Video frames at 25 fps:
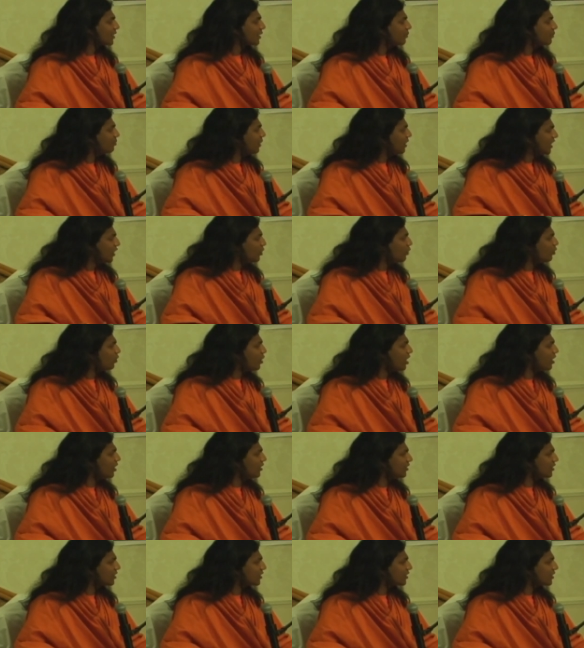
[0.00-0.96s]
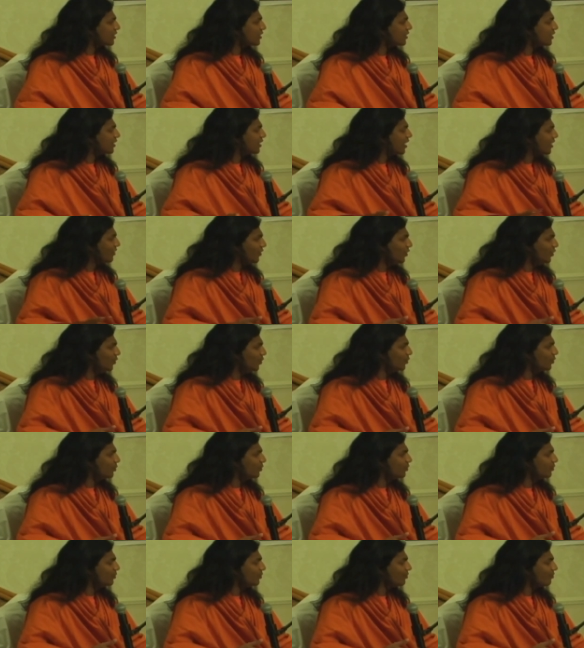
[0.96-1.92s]
but you can't
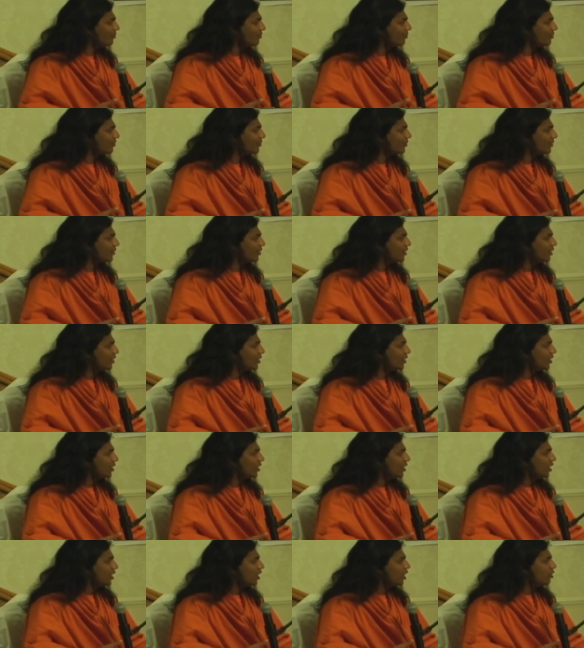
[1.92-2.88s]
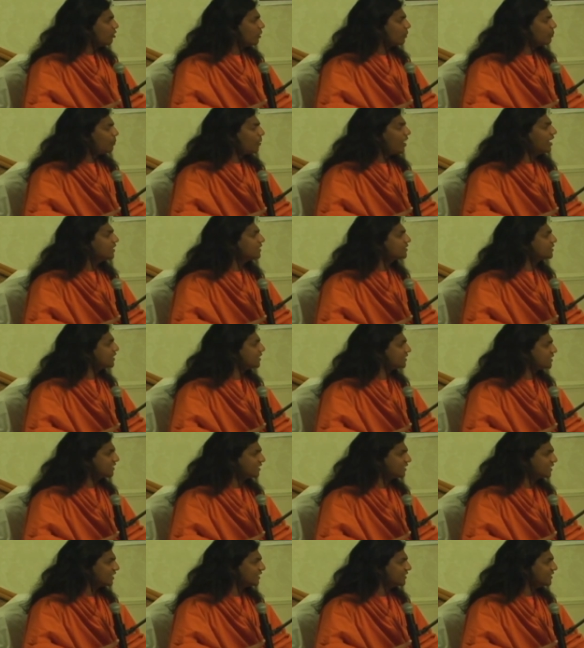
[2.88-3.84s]
review your past
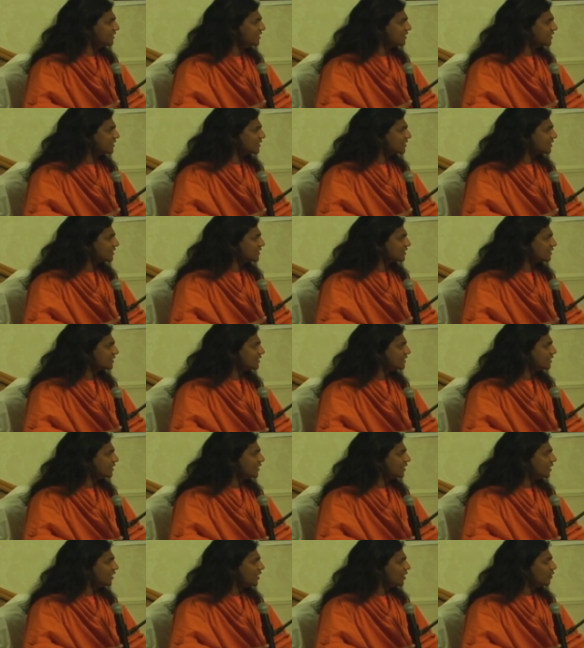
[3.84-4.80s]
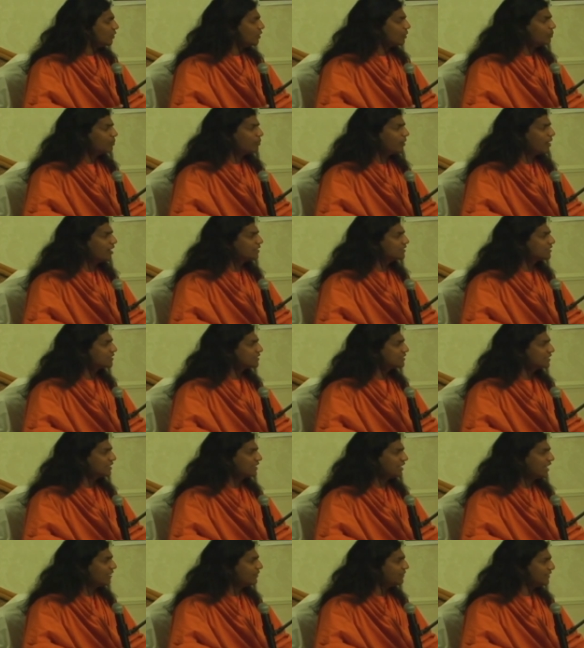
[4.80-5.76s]
decisions, your past
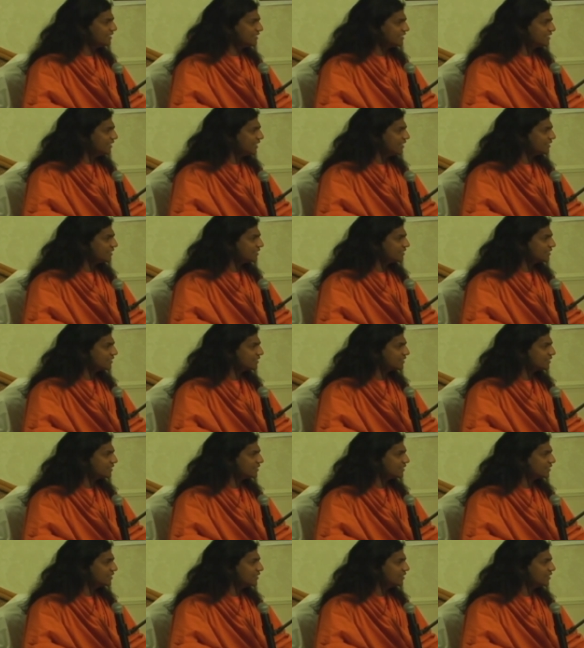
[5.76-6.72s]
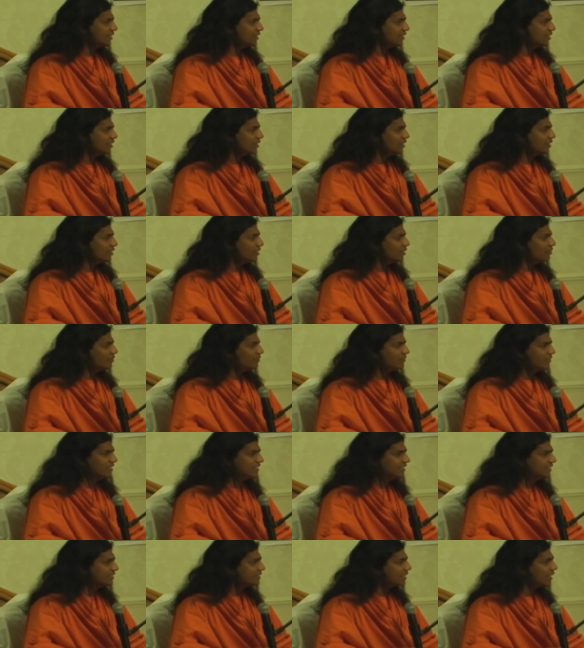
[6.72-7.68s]
life incidents with
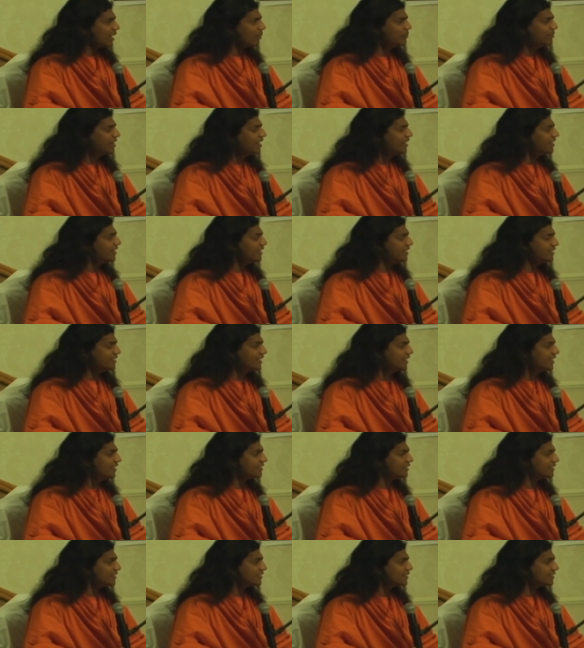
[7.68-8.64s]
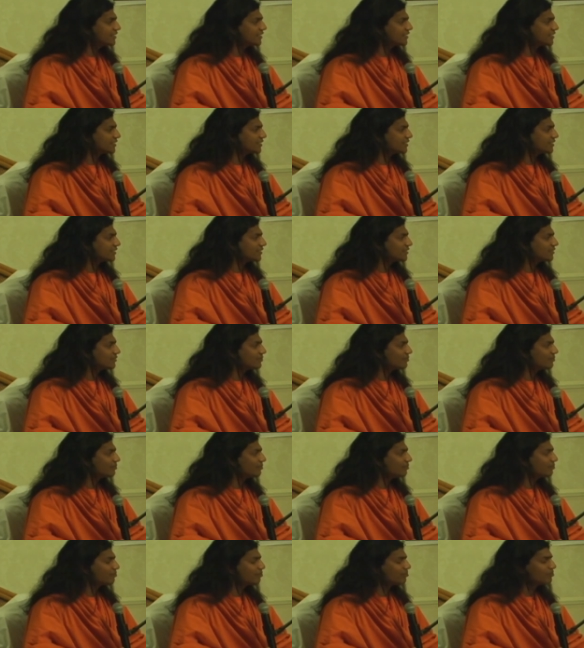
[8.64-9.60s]
this updated intelligence.
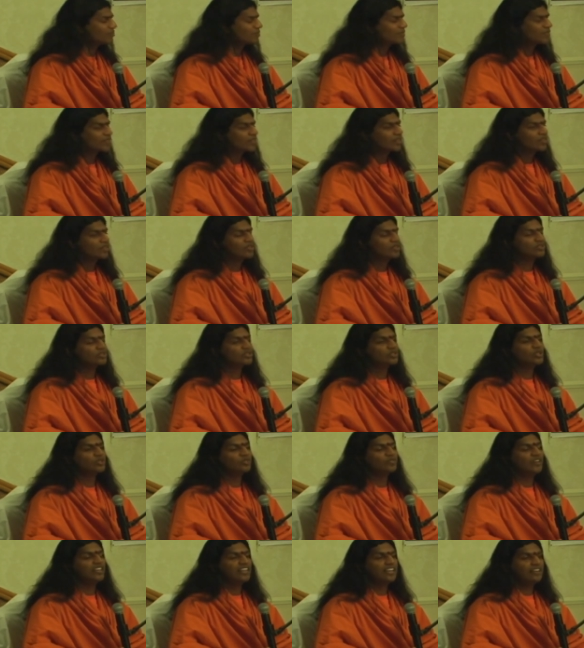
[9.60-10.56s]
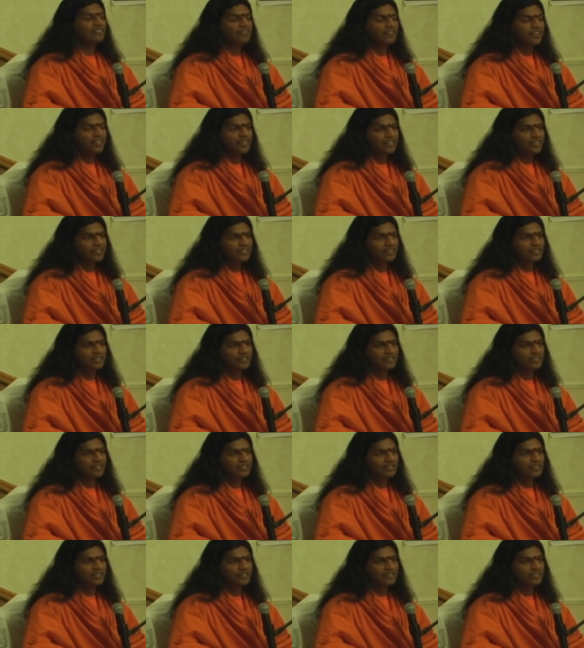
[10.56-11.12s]
So whenever